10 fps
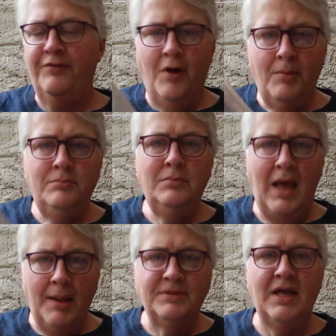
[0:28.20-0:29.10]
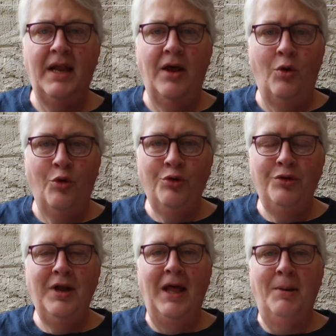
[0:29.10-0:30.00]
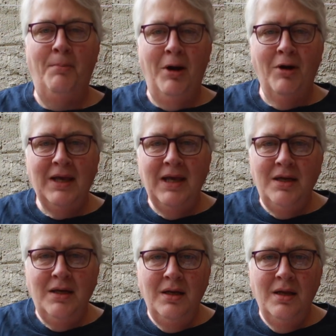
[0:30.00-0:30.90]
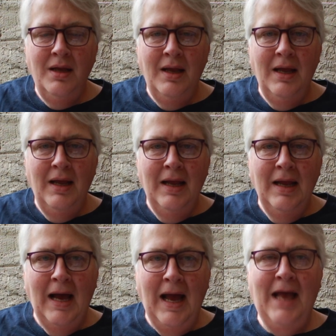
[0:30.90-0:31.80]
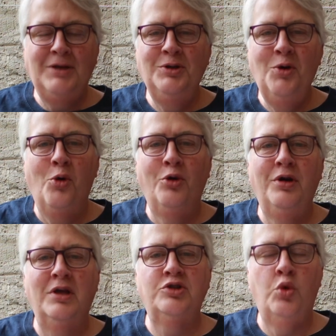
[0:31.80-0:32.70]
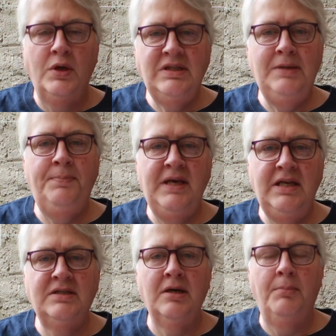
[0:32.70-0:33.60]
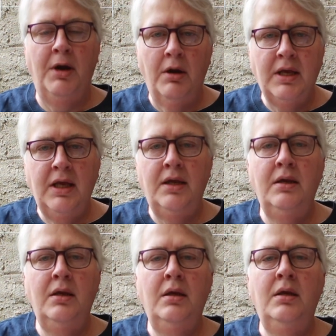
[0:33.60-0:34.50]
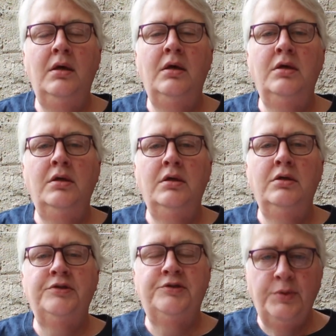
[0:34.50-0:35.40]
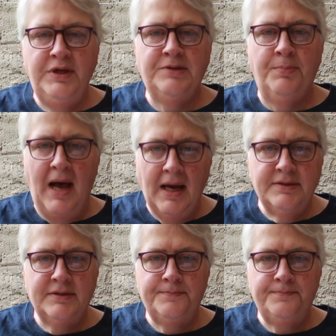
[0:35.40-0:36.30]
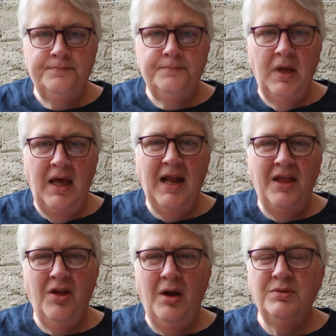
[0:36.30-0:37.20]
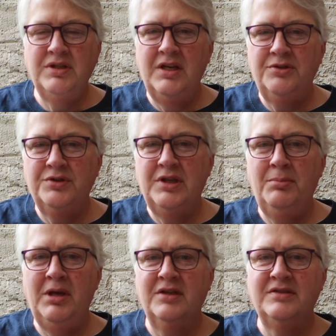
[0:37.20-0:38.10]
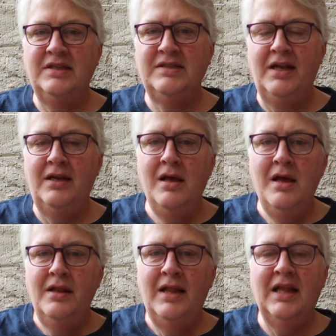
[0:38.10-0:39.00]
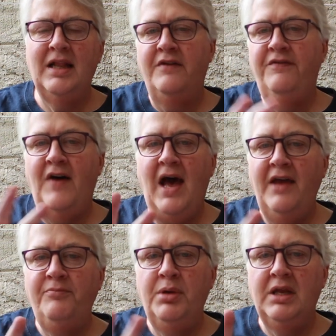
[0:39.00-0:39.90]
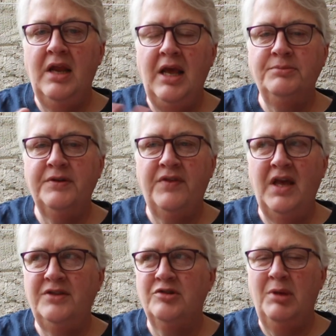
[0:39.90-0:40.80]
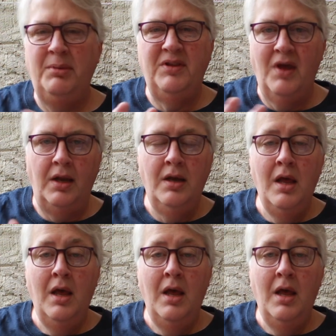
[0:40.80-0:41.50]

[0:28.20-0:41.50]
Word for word: from Amazon. I ordered an American, I actually ordered a 20-piece American sweets box. And I thought it was interesting because they said they had like five big names of things, or maybe 10,